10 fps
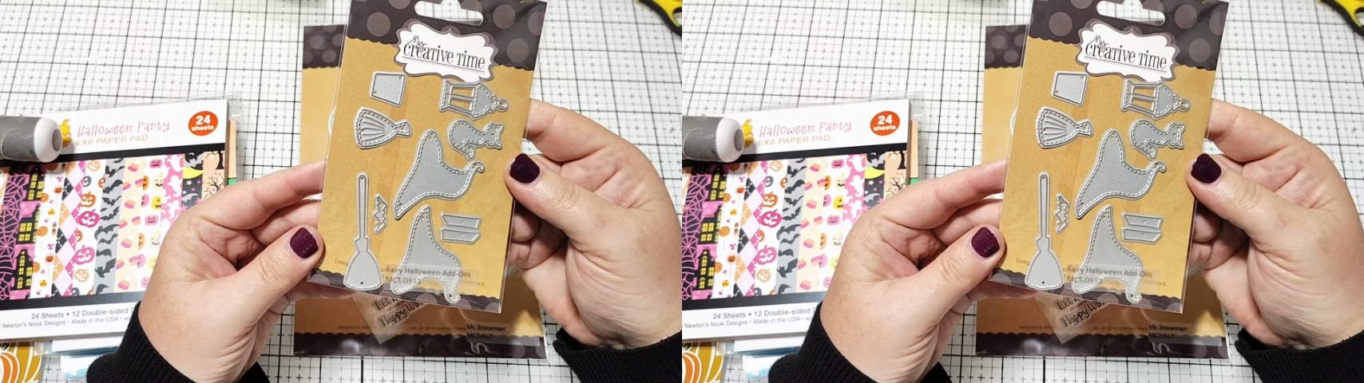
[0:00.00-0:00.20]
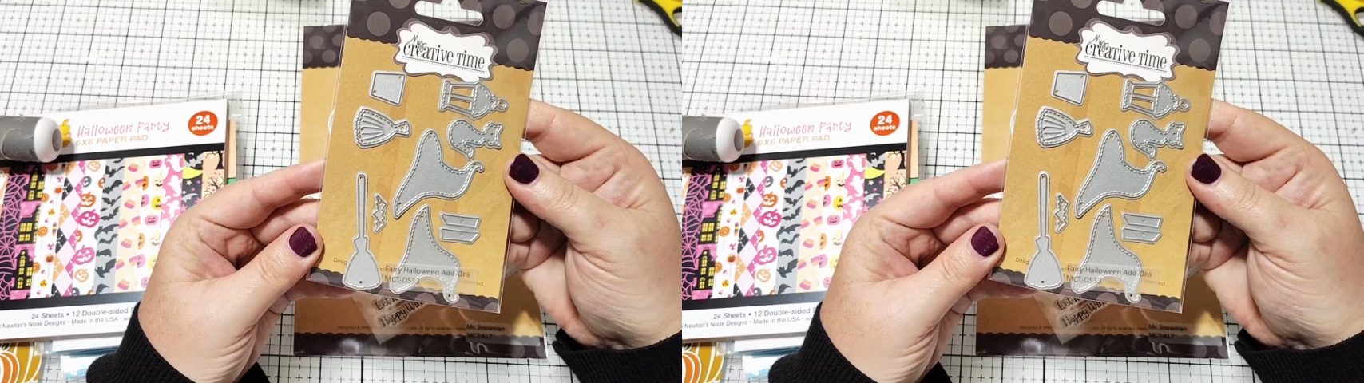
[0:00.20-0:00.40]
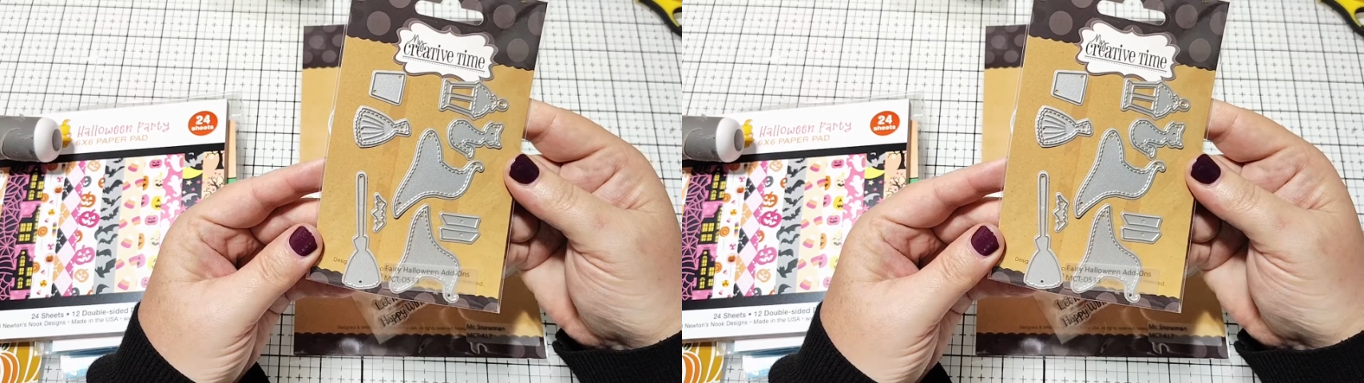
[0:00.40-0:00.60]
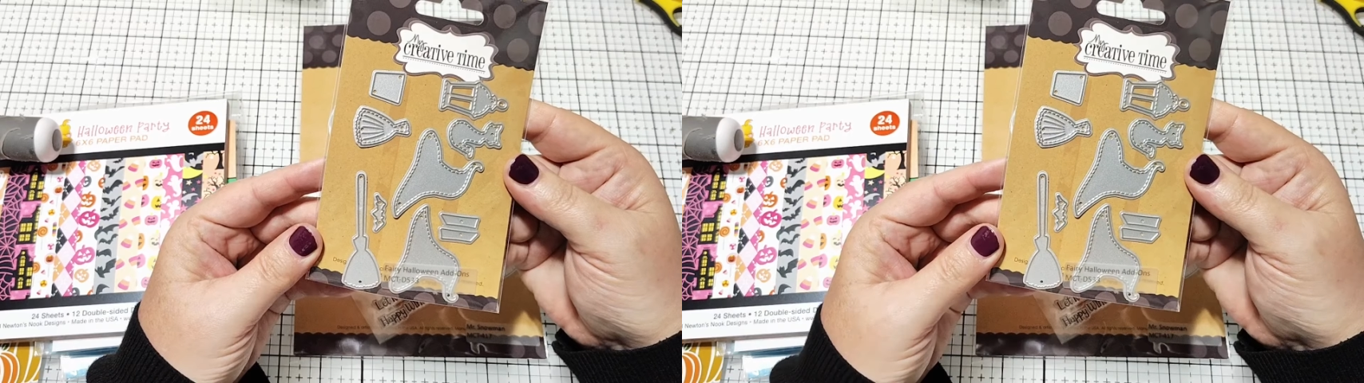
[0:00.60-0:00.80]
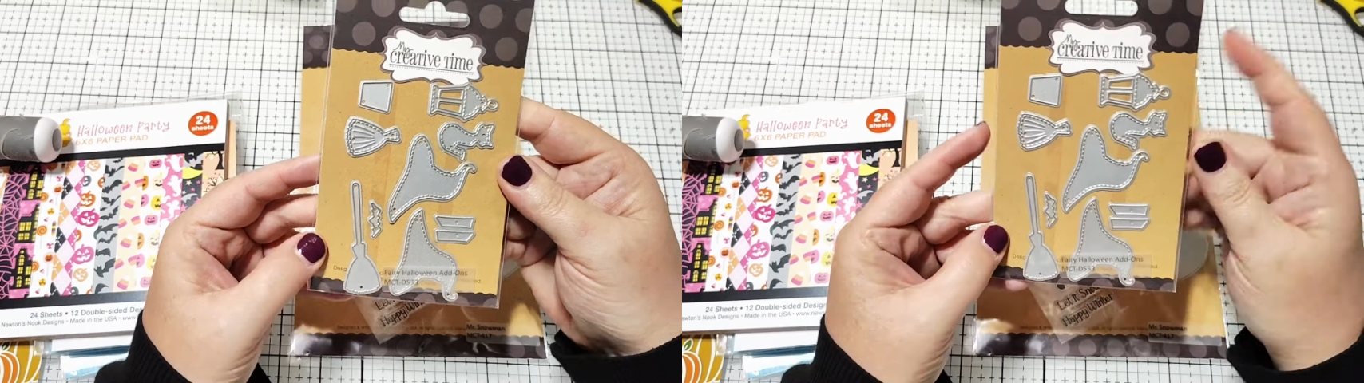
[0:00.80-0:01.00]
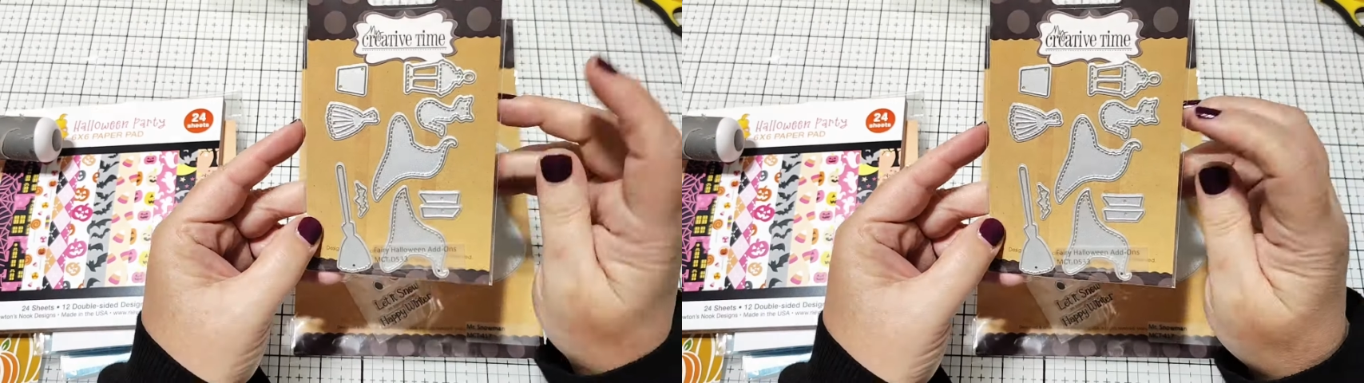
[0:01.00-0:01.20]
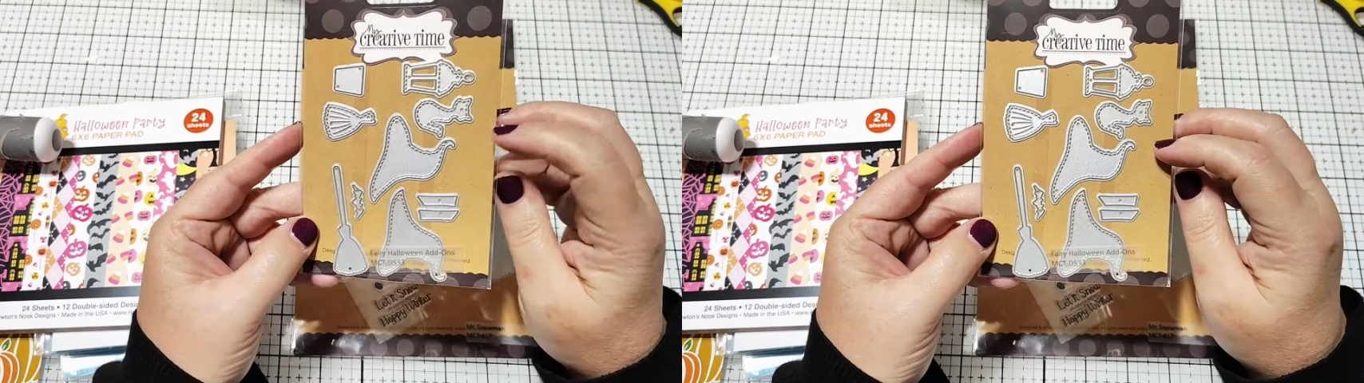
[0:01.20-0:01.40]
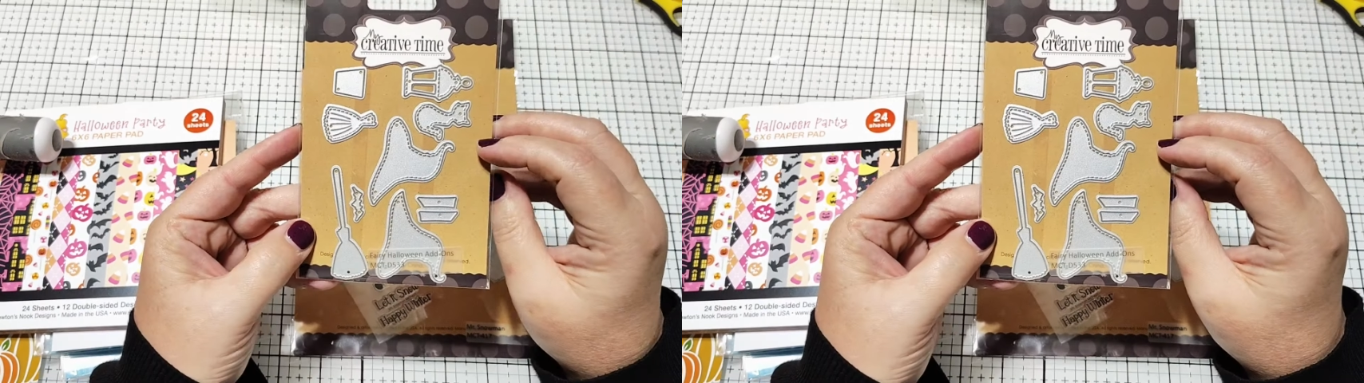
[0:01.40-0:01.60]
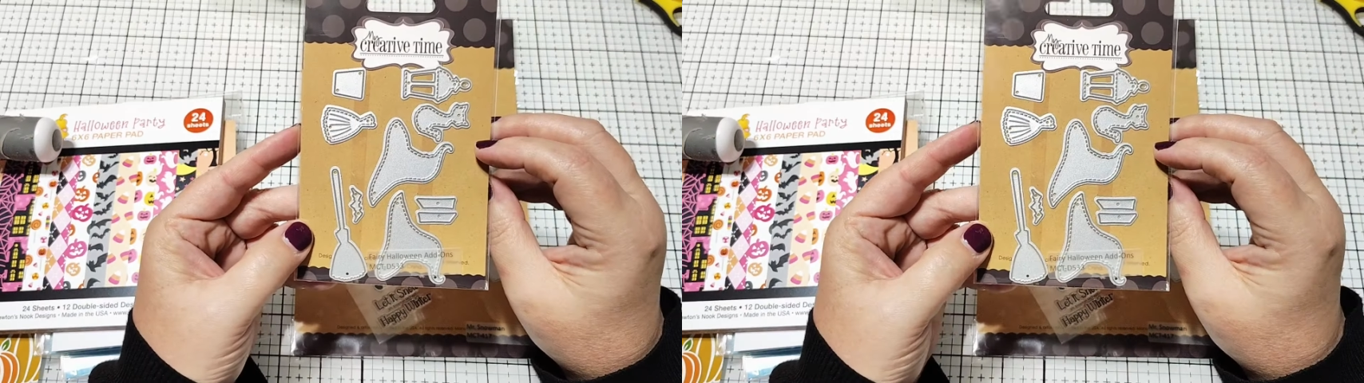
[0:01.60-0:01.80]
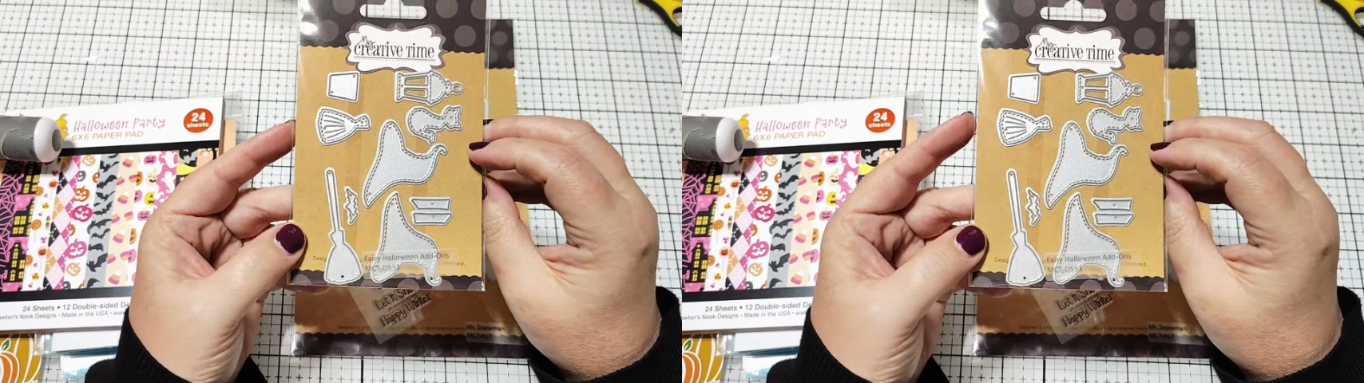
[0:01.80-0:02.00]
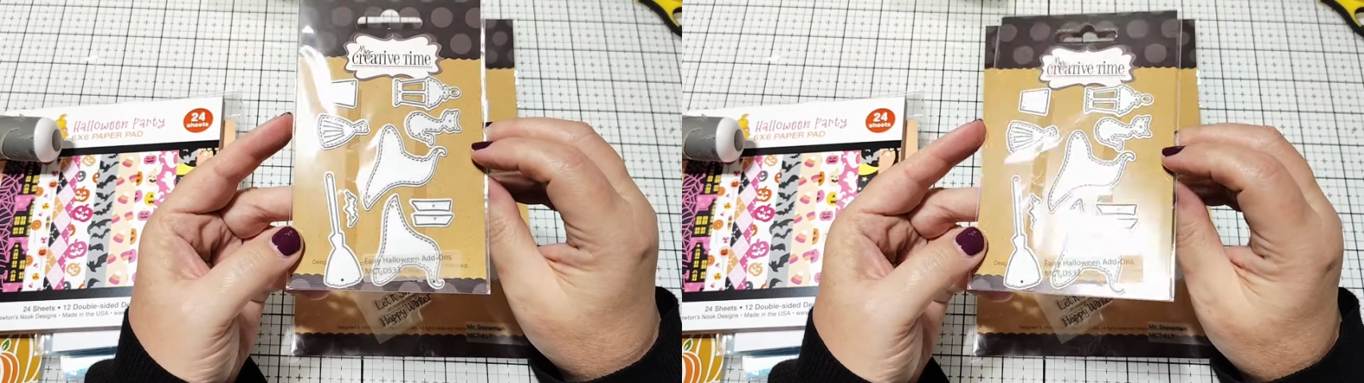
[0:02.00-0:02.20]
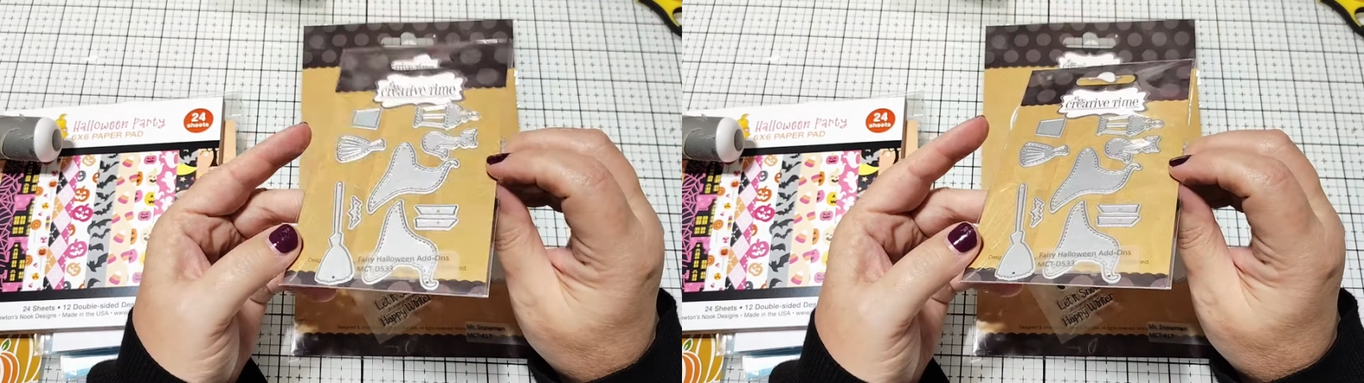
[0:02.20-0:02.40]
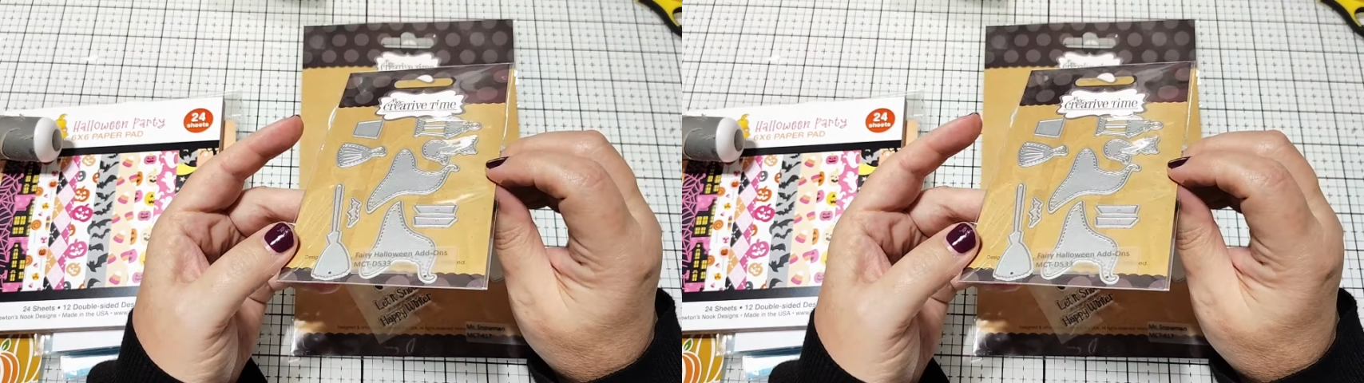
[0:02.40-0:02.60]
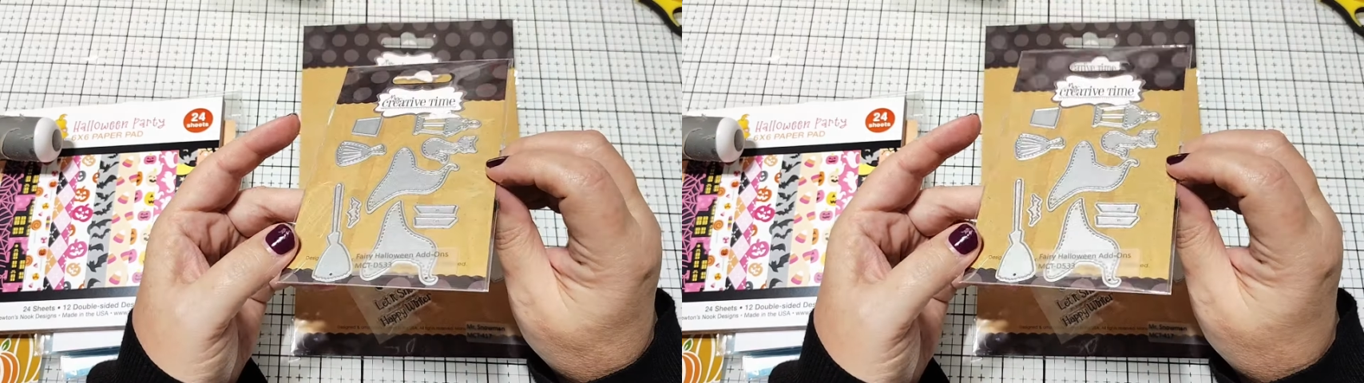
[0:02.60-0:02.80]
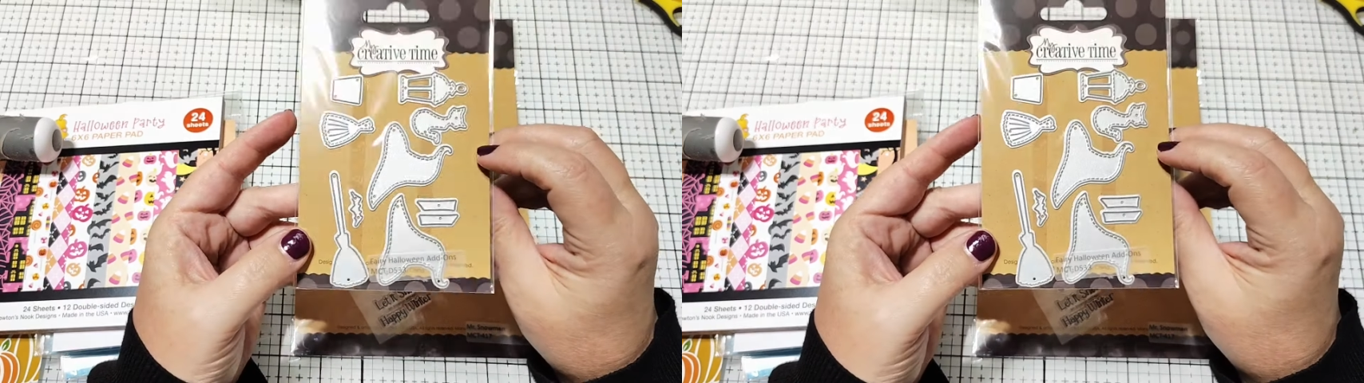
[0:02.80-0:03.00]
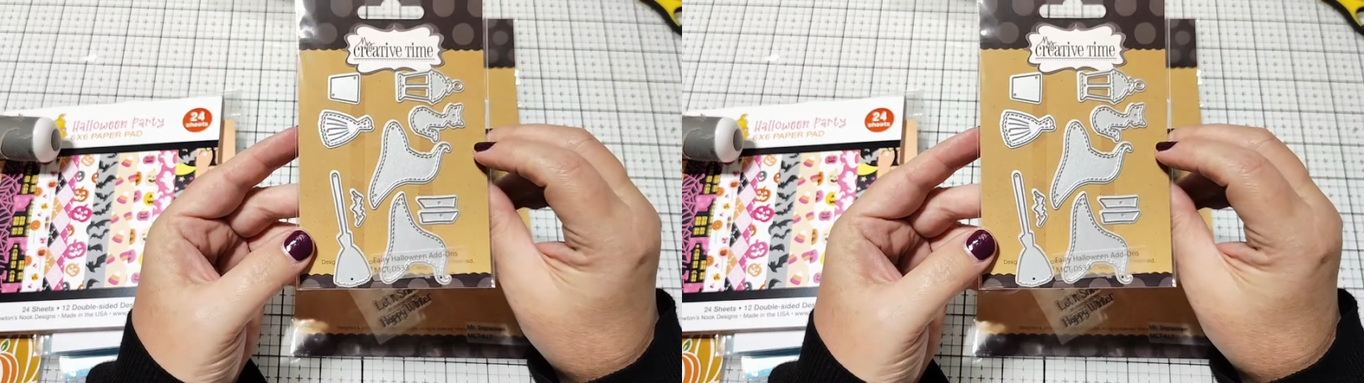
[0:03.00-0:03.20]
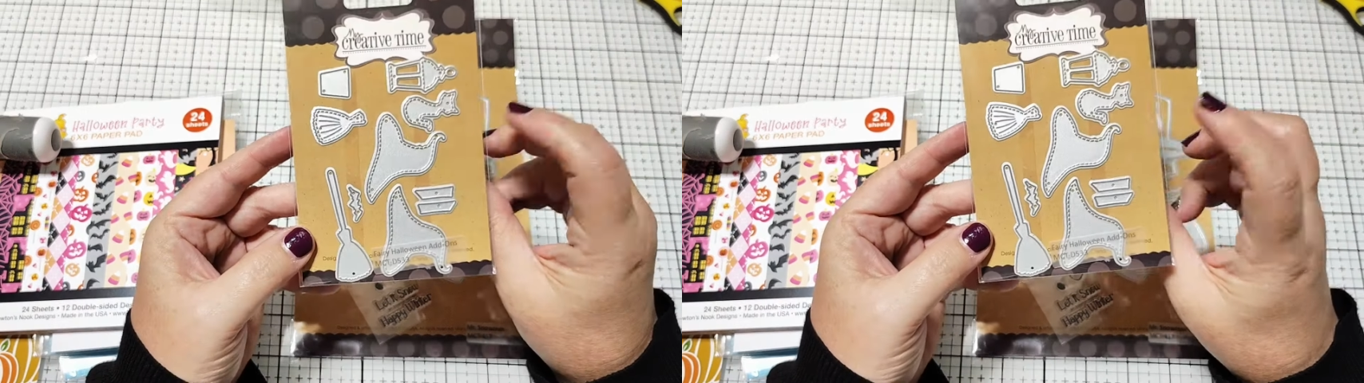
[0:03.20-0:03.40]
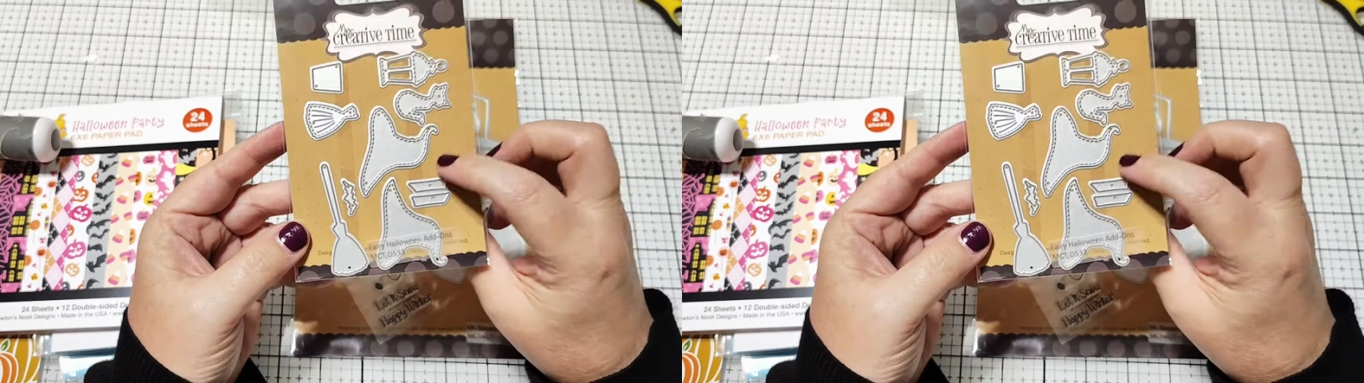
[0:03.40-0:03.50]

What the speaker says: (no speaker visible)